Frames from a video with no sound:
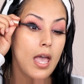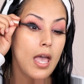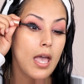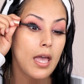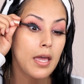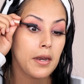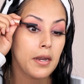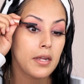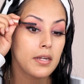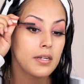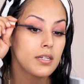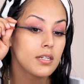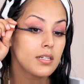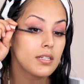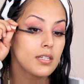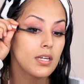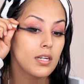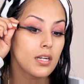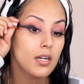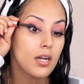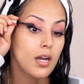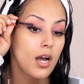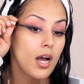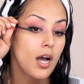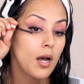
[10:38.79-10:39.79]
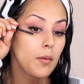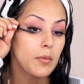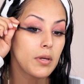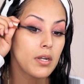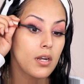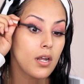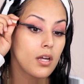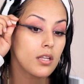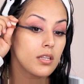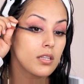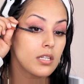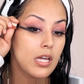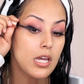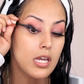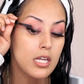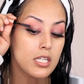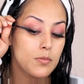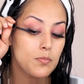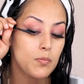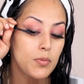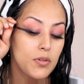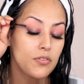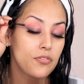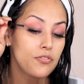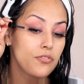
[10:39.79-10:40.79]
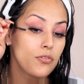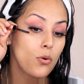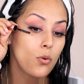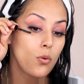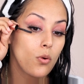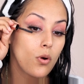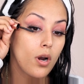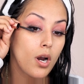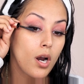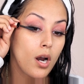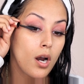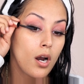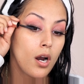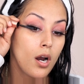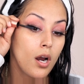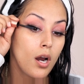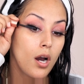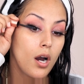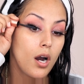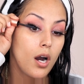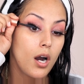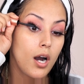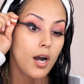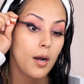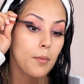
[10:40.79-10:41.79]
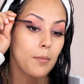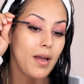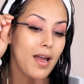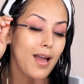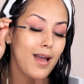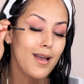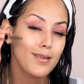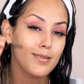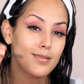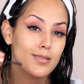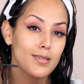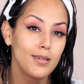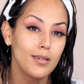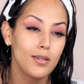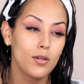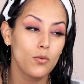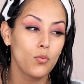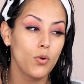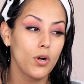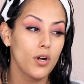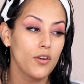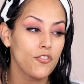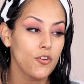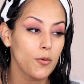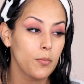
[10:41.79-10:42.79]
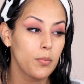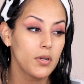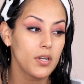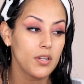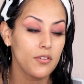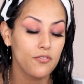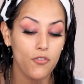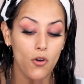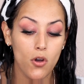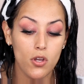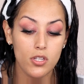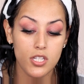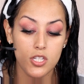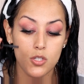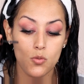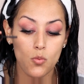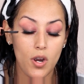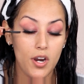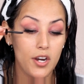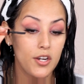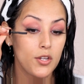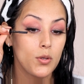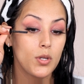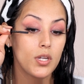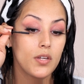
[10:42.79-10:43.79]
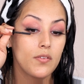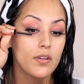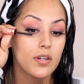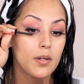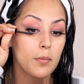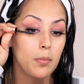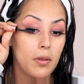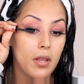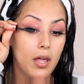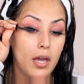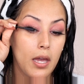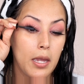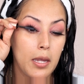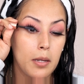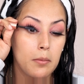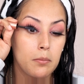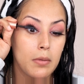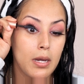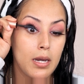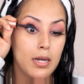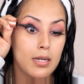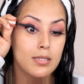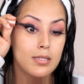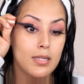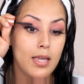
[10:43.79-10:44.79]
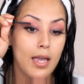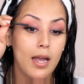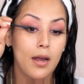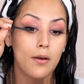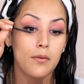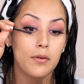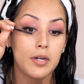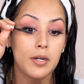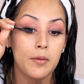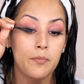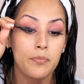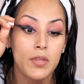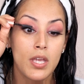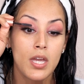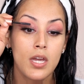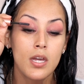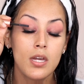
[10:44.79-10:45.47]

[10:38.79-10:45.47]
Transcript: And I did get a comment on this before um, asking, well, if you're putting falsies, why are you even applying mascara?